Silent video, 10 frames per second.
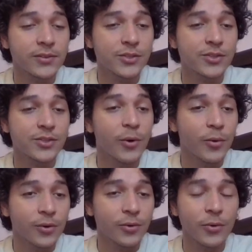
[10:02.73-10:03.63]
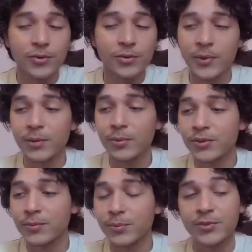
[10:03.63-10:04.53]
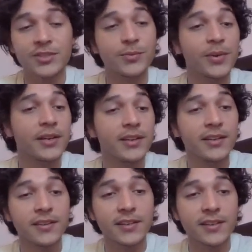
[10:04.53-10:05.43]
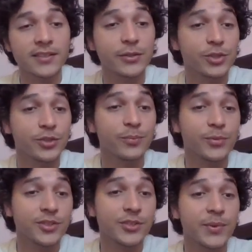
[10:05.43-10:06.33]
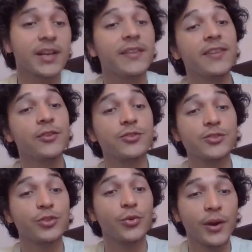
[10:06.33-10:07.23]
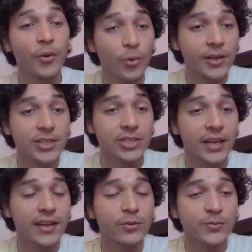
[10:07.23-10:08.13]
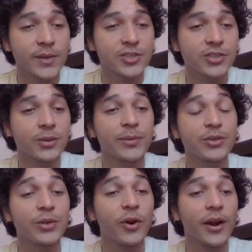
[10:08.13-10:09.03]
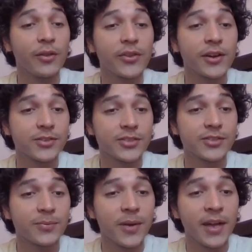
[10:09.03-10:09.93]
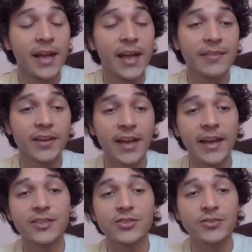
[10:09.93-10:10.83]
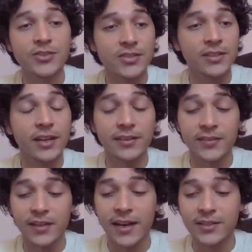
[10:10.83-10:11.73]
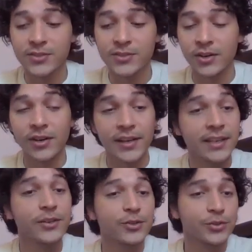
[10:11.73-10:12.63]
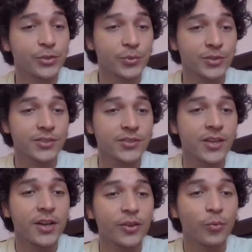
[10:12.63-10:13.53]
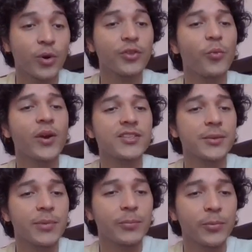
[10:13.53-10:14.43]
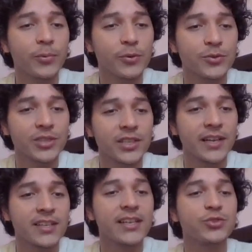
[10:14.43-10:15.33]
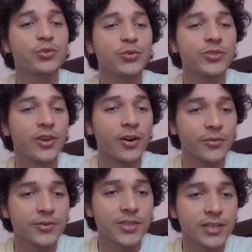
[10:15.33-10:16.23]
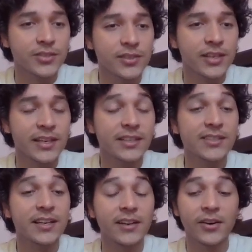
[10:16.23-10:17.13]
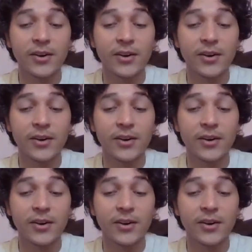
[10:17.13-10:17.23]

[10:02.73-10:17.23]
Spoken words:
smoke or to be able to participate in things that you shouldn't participate. And then there's a direct correlation, like I was mentioning, between our healthcare system and the like the cancer industry, which is one of the ways that people usually like to introduce the conversation. Is that